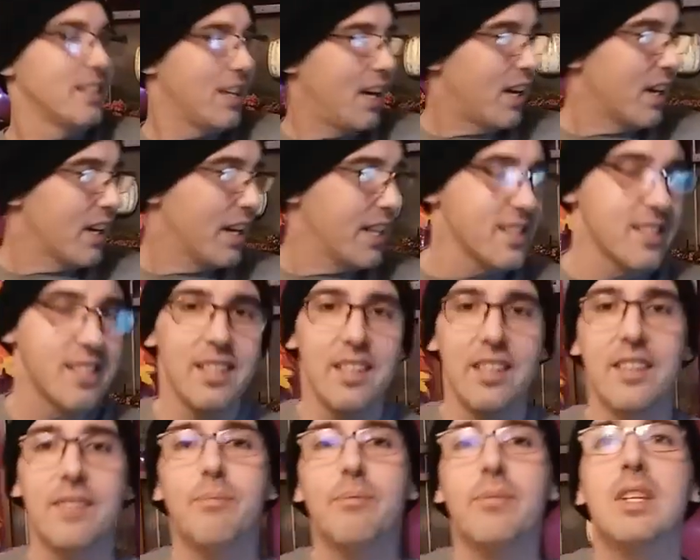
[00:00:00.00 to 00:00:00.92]
All right, see
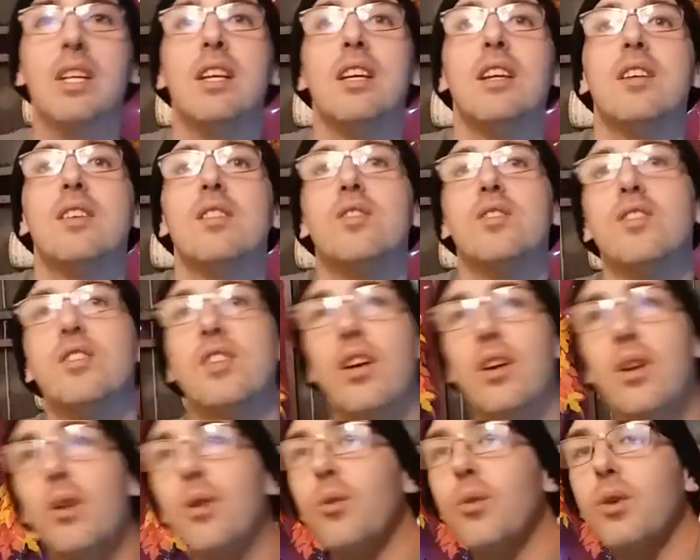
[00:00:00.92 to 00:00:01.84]
ya.
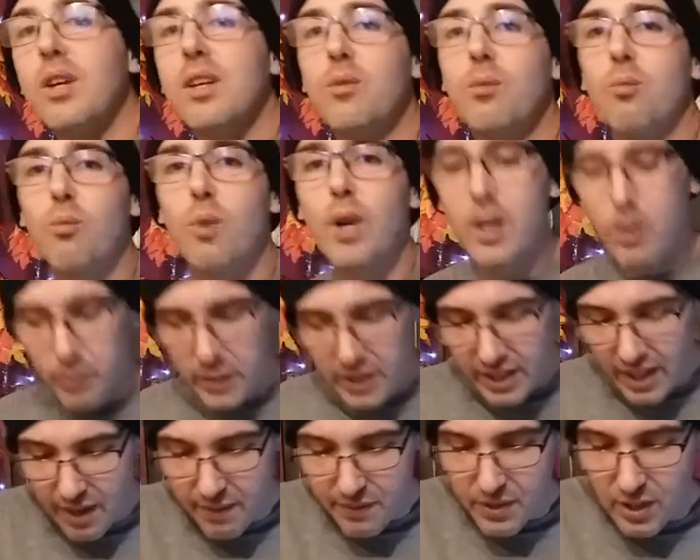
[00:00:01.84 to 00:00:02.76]
So where we
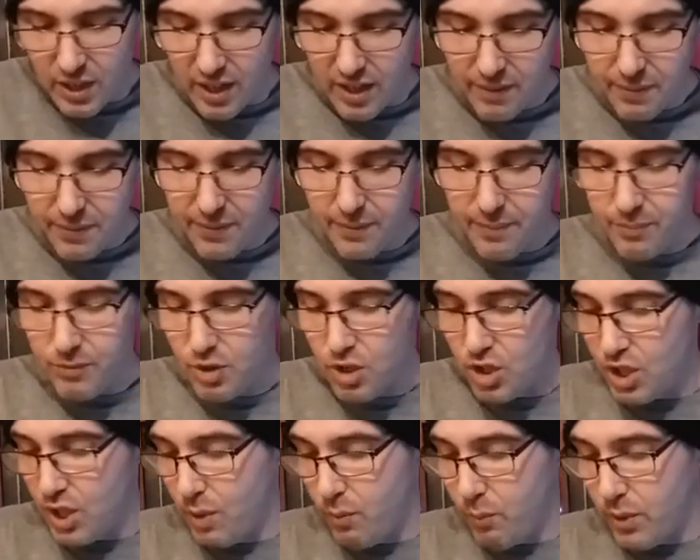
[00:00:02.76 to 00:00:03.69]
left off,
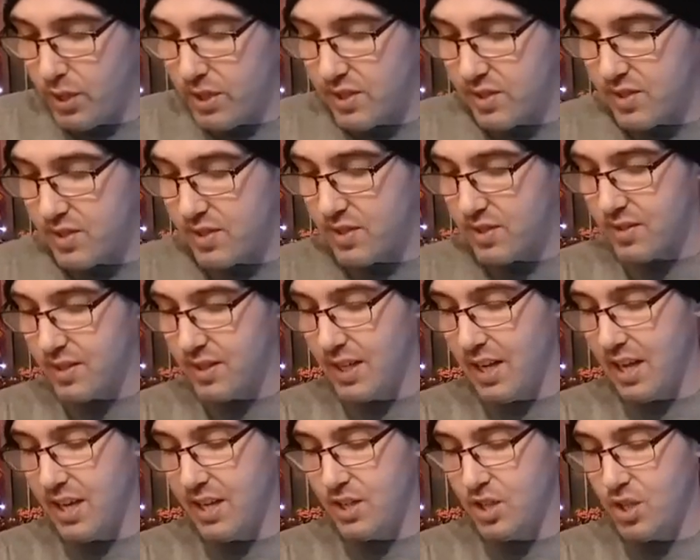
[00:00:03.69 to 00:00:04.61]
she was
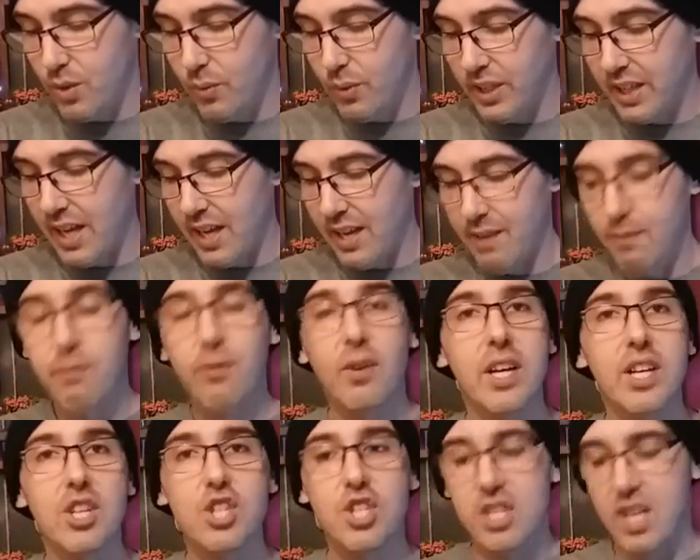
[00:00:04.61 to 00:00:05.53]
uh, doing a
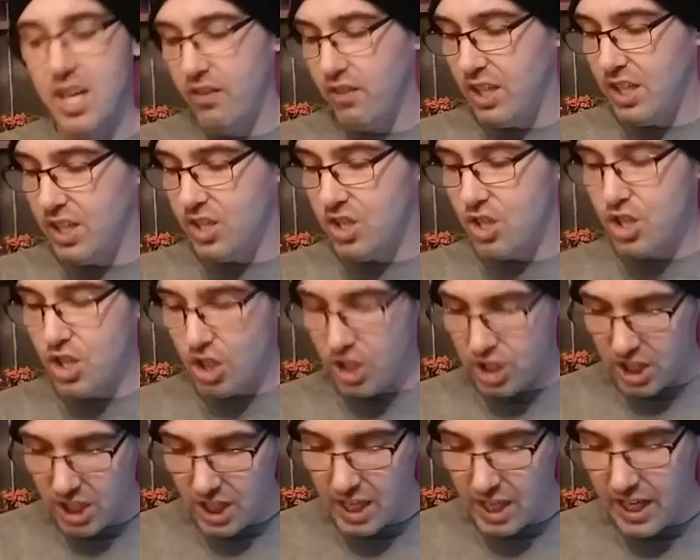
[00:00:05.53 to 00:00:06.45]
fresh deli
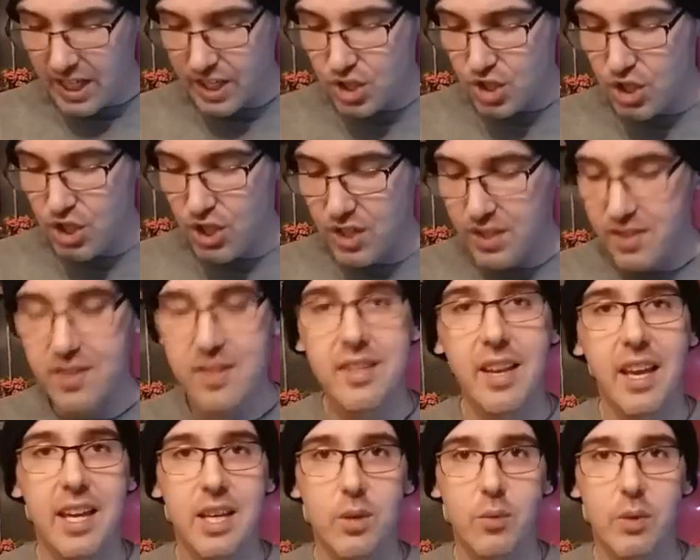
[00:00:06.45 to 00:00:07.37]
turkey and cheese
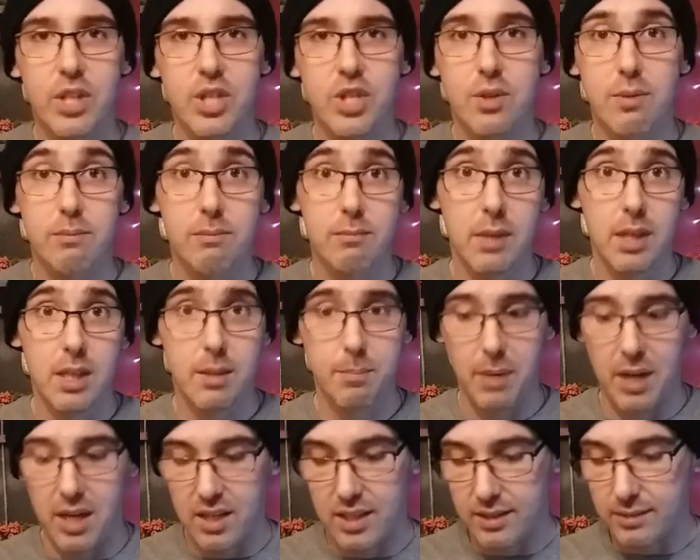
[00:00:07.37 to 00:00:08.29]
sandwich
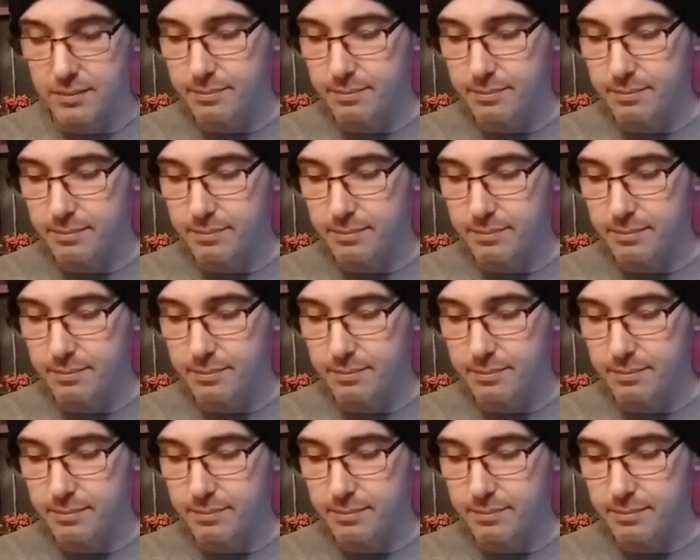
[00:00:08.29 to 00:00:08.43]
mukbang.